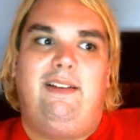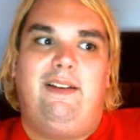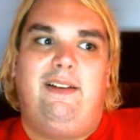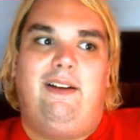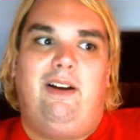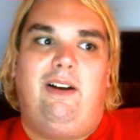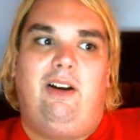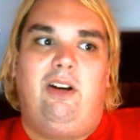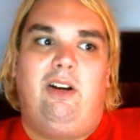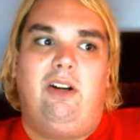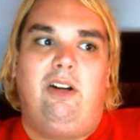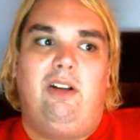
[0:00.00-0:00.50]

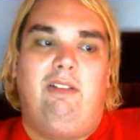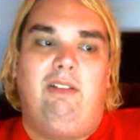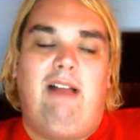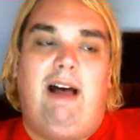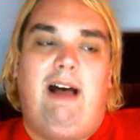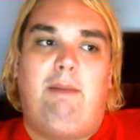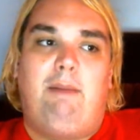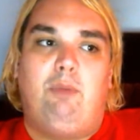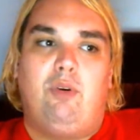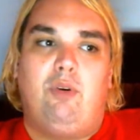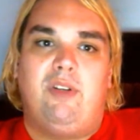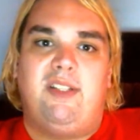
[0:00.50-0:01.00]
are a lot
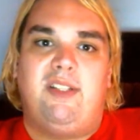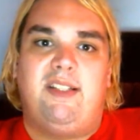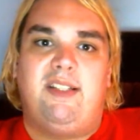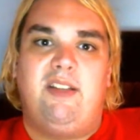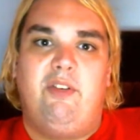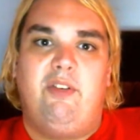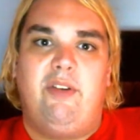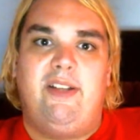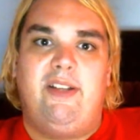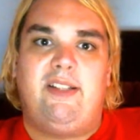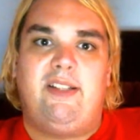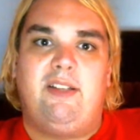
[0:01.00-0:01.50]
more
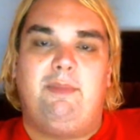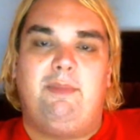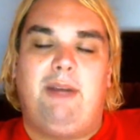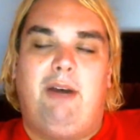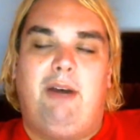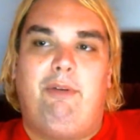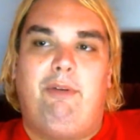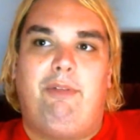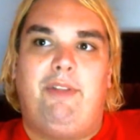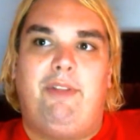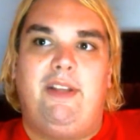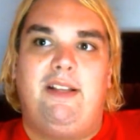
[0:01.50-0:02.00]
serious
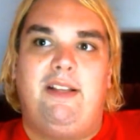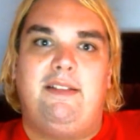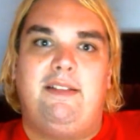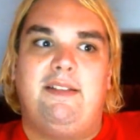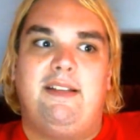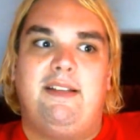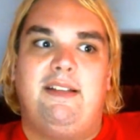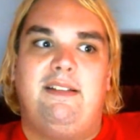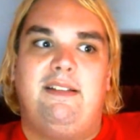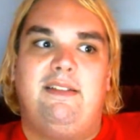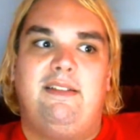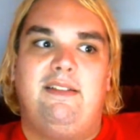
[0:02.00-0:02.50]
about things,
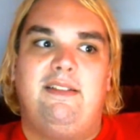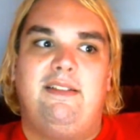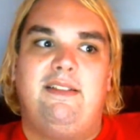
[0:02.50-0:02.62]
and